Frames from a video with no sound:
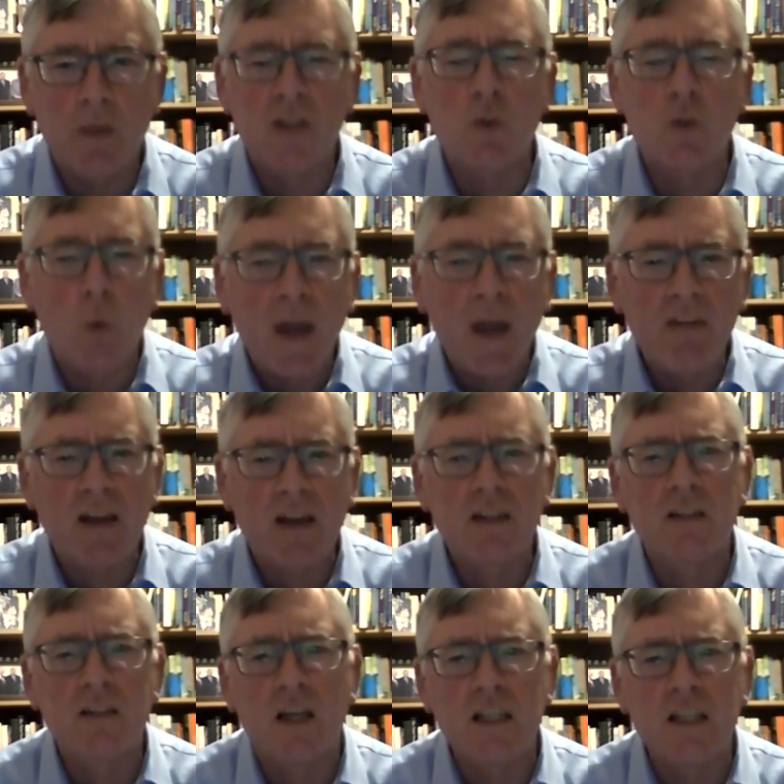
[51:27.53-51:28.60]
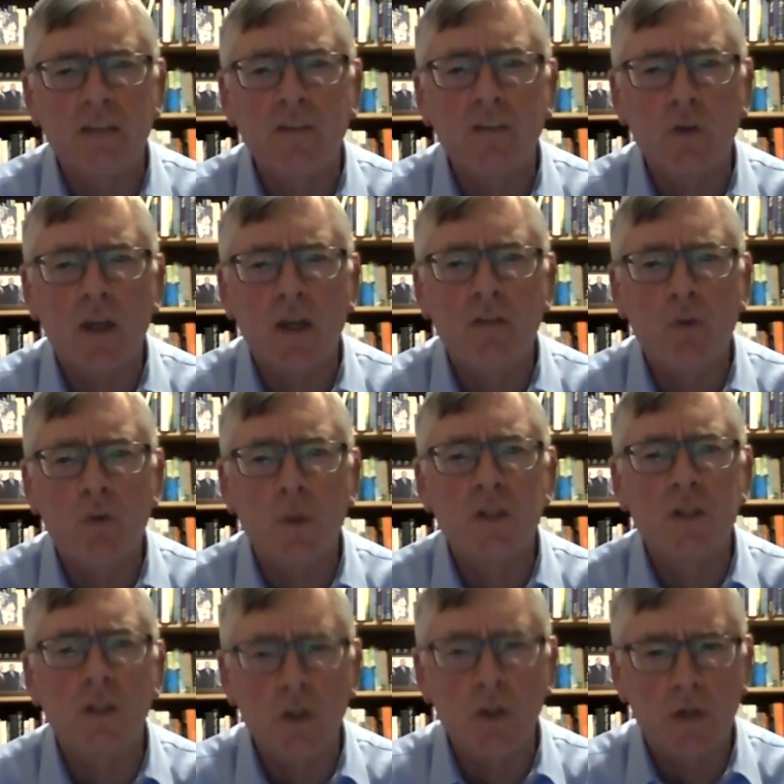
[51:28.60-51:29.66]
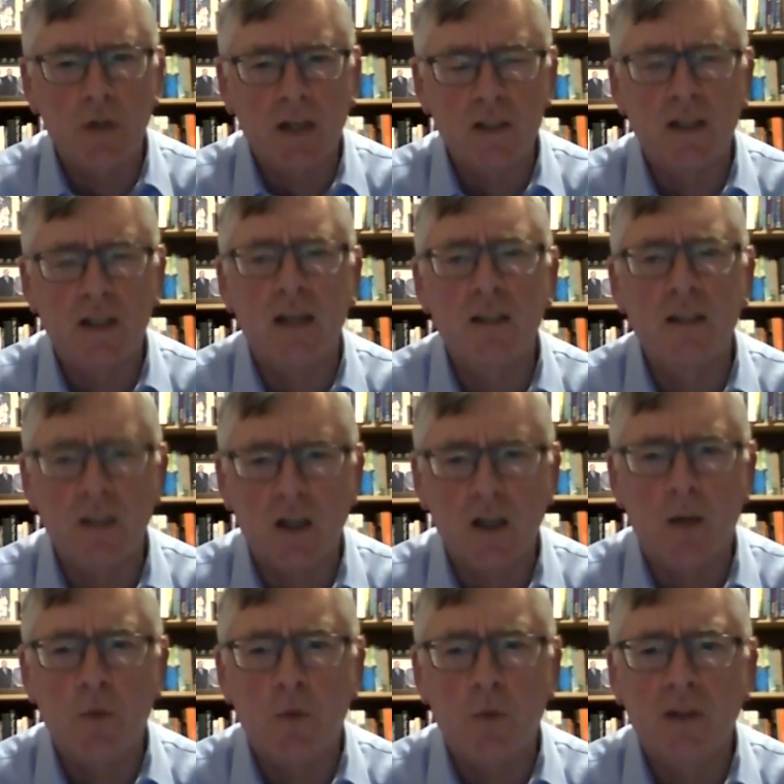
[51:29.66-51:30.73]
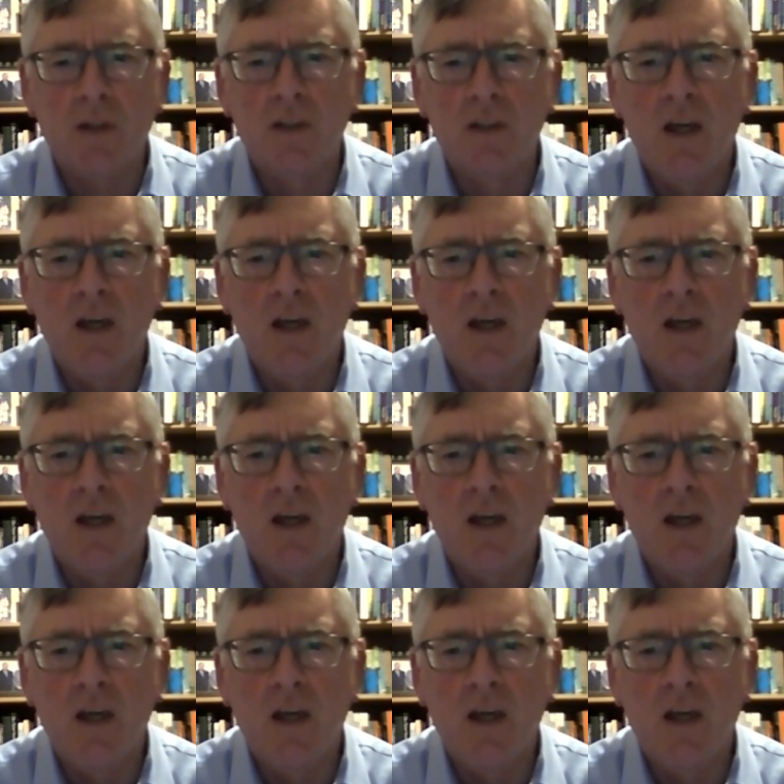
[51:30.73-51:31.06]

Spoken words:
It's a way of exercising influence in the United States, in the Commonwealth,